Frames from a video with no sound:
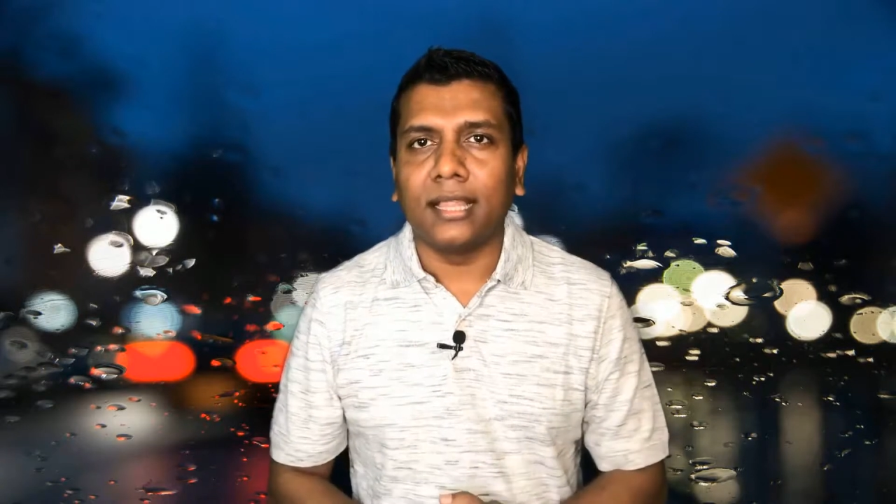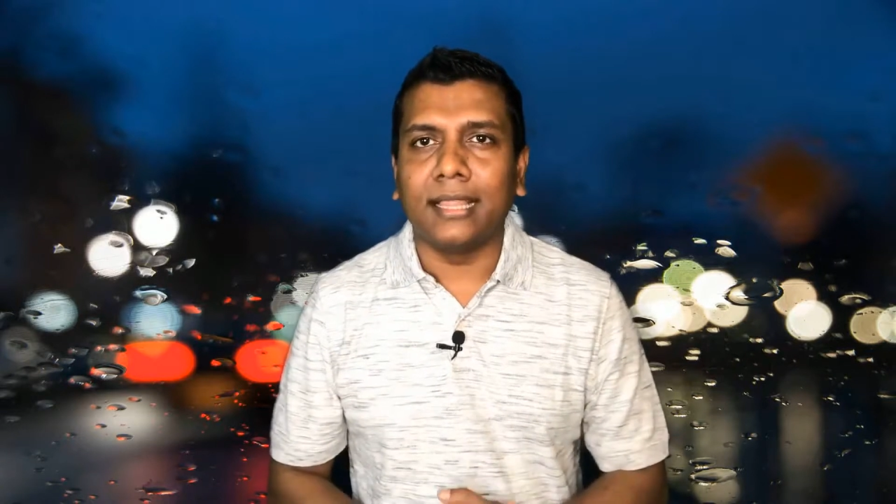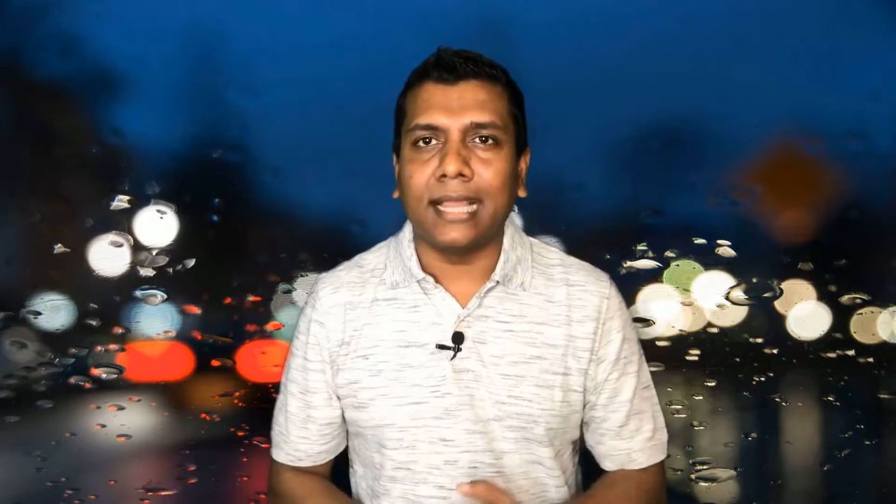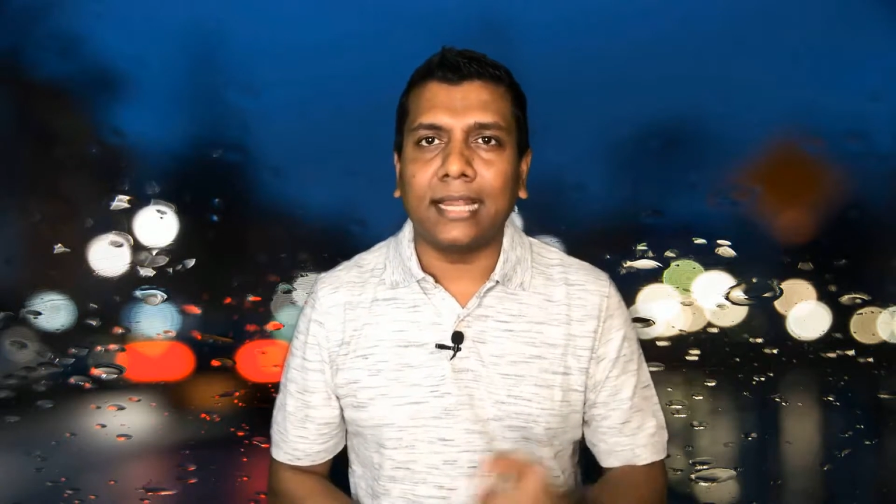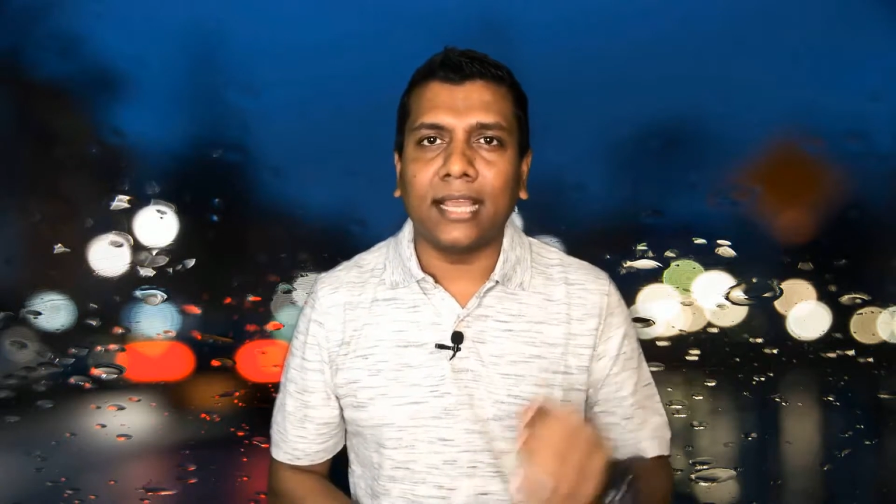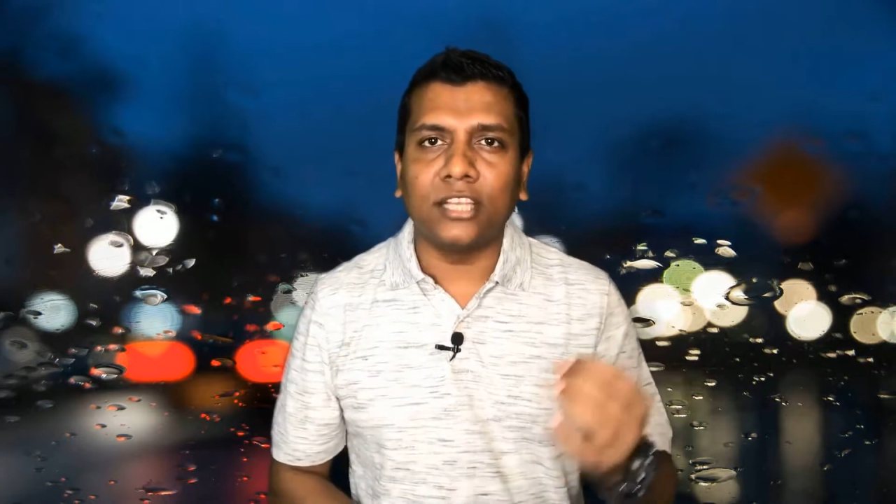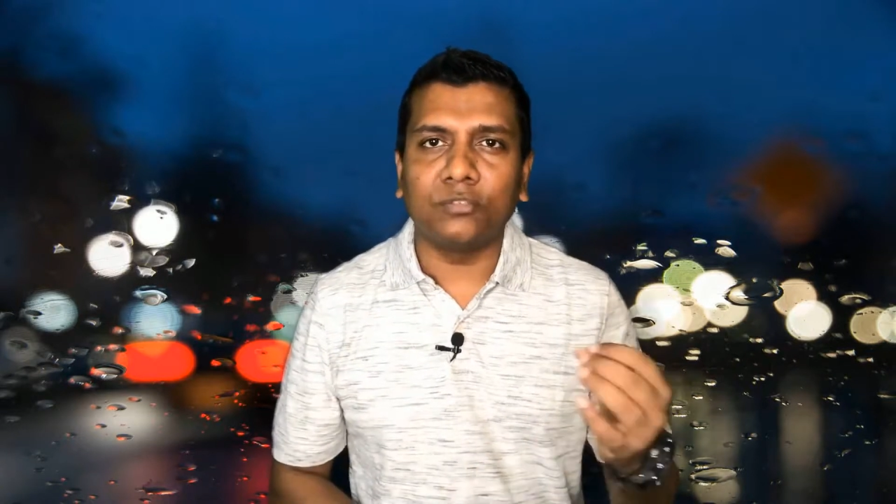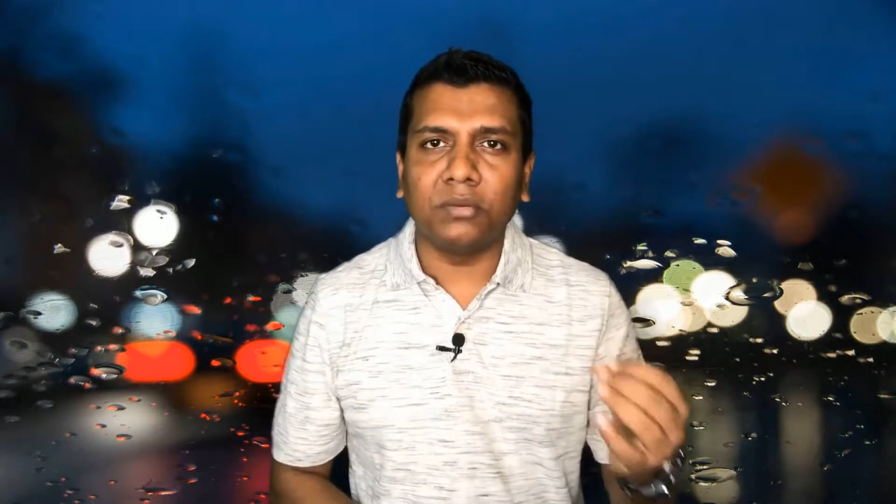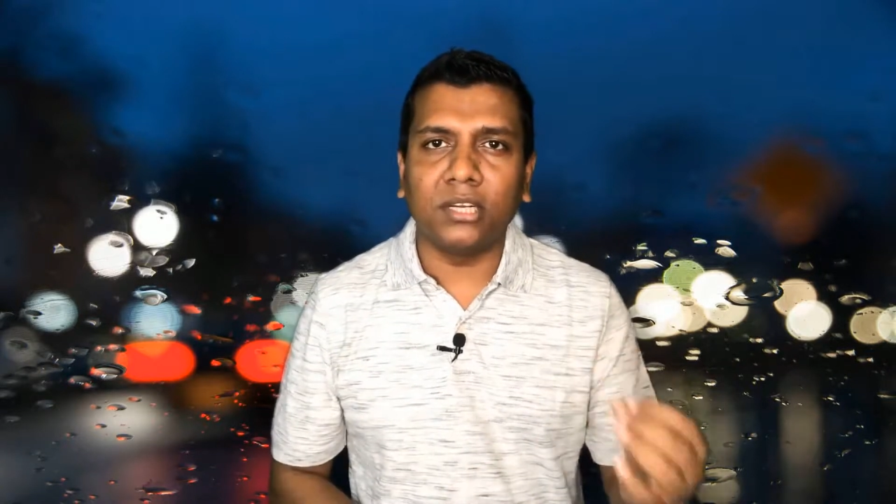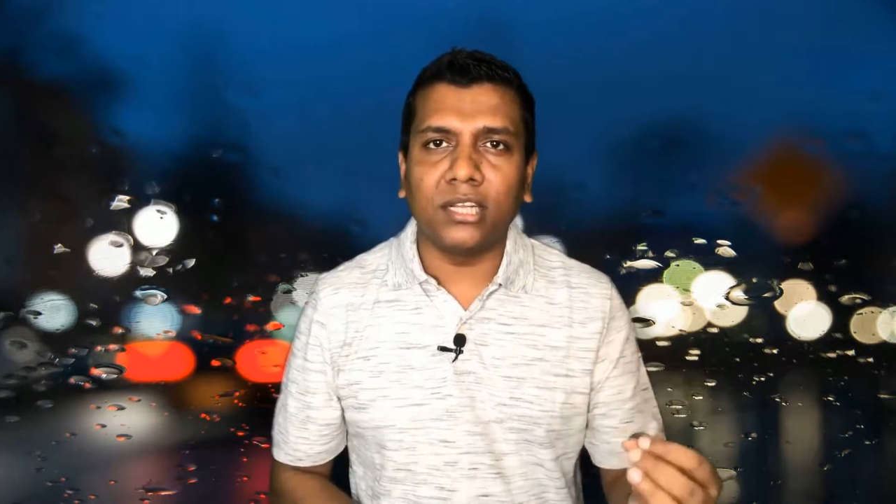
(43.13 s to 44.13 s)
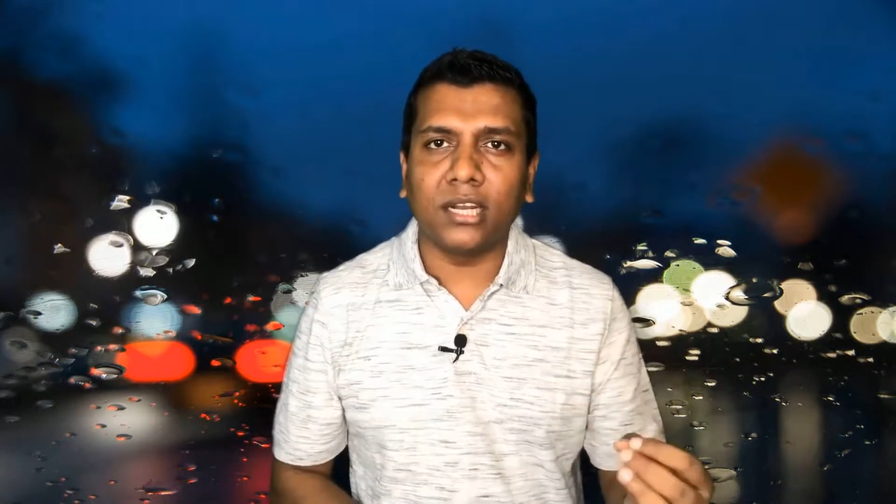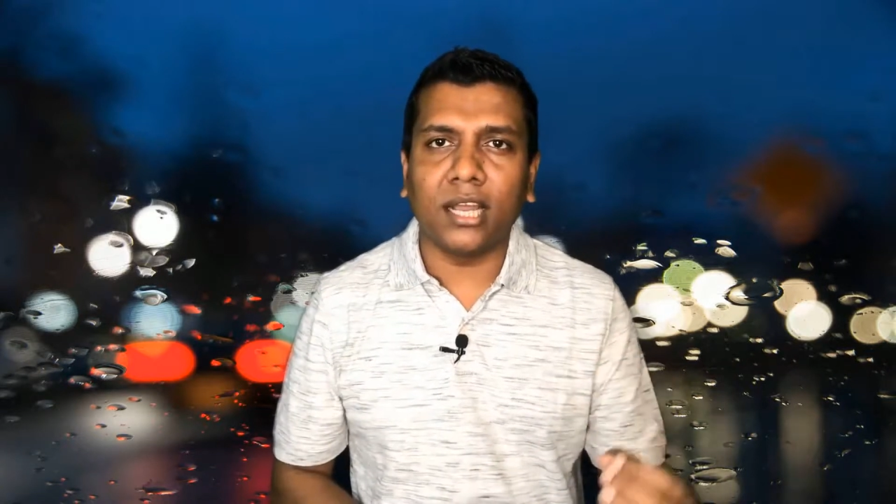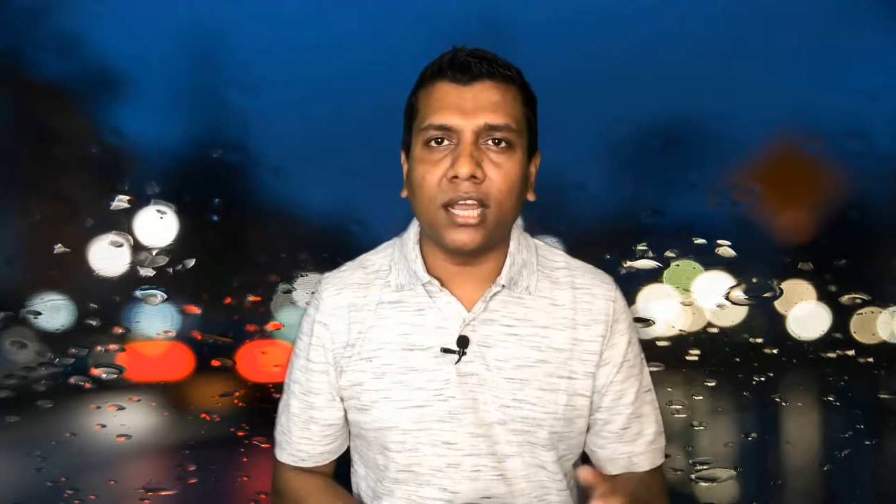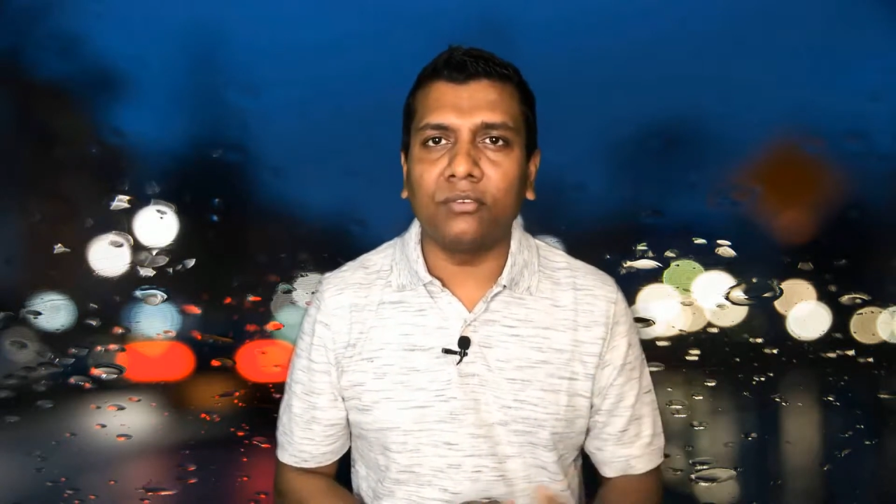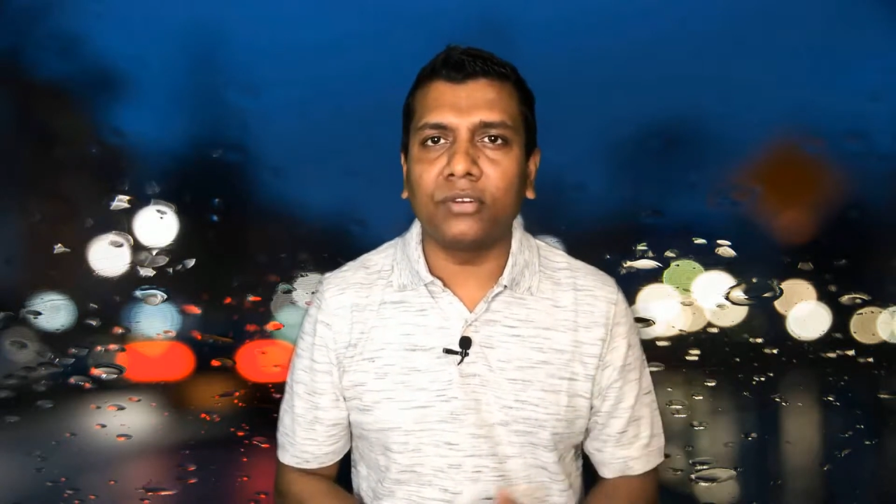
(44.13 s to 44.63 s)
that has been done
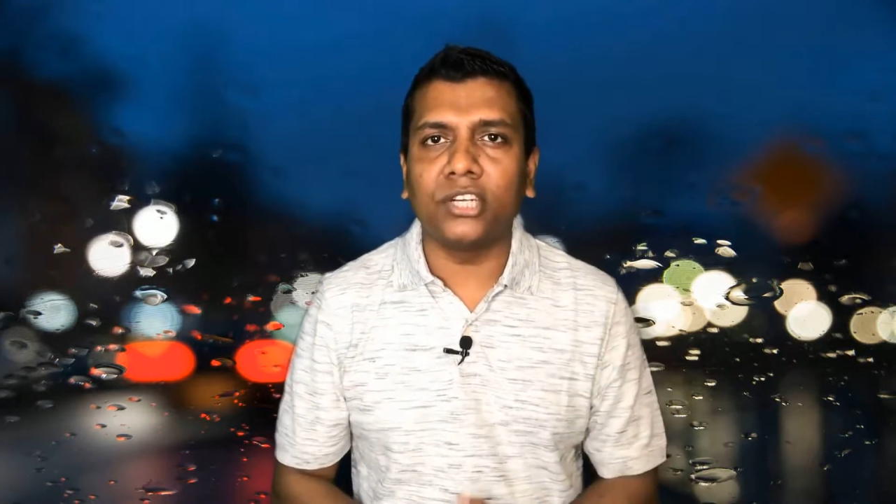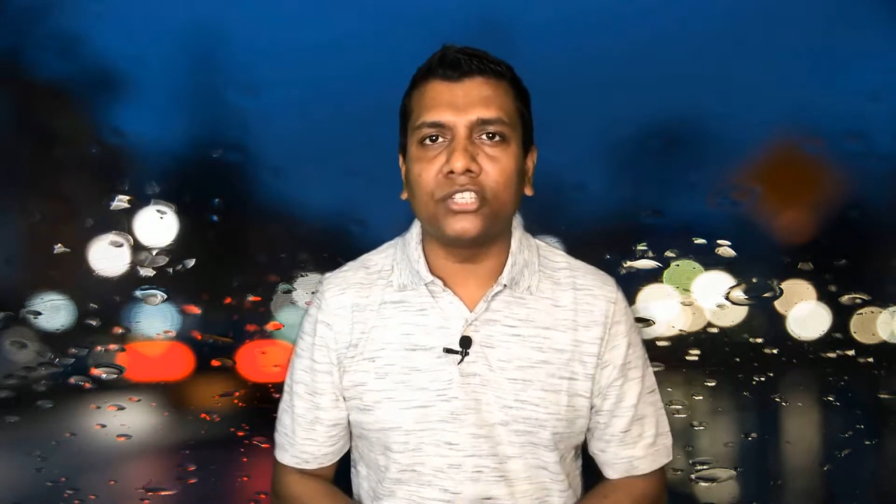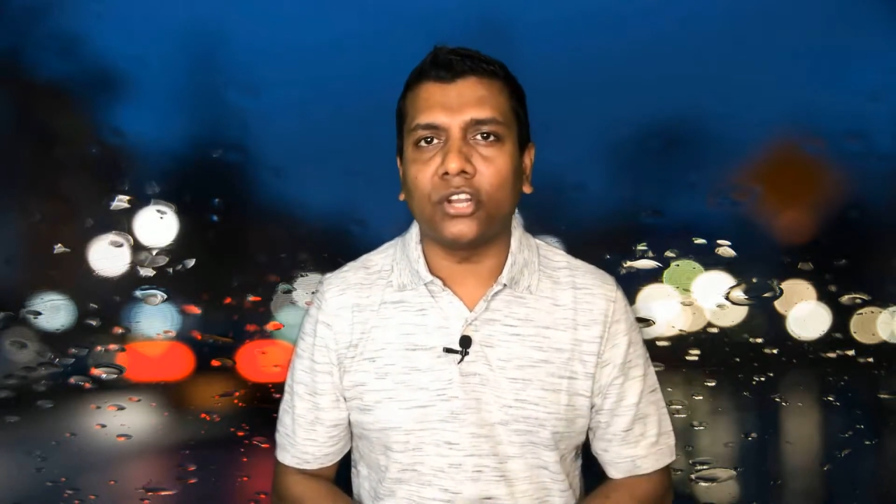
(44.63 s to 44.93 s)
hundreds